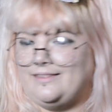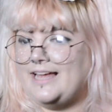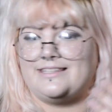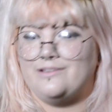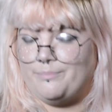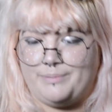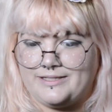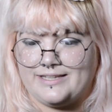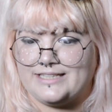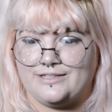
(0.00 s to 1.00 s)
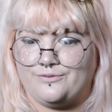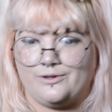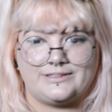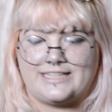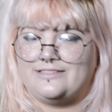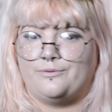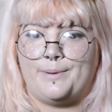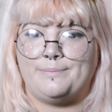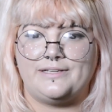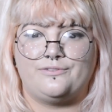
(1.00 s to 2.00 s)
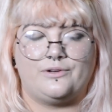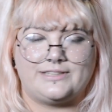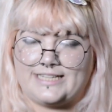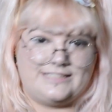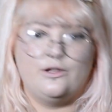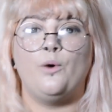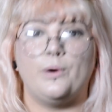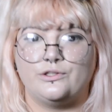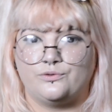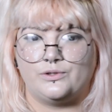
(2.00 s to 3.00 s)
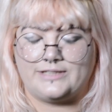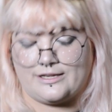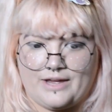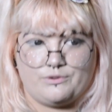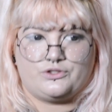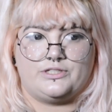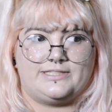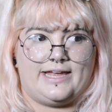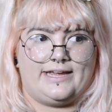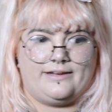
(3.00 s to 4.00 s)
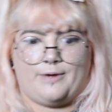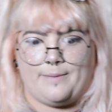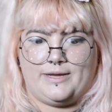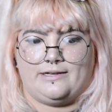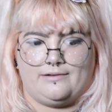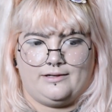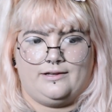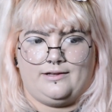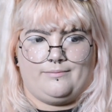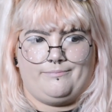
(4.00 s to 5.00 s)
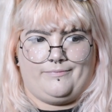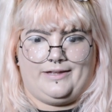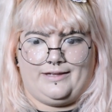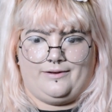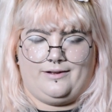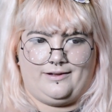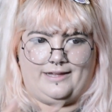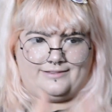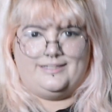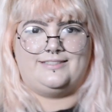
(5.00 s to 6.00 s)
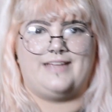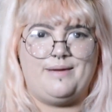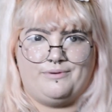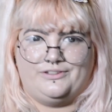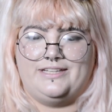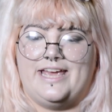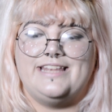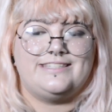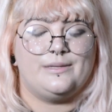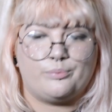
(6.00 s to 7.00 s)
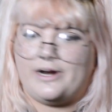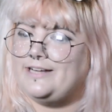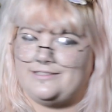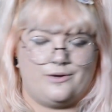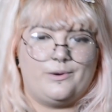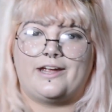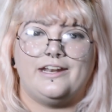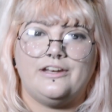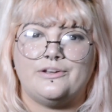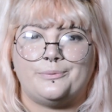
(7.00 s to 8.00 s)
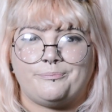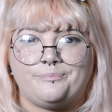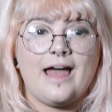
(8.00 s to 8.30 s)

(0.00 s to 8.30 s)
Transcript: that's not BTS's fault, that's not Wembley's fault, that's no one's fault. That was just like, I mean, at this time of the day it's still bright, so what can you do?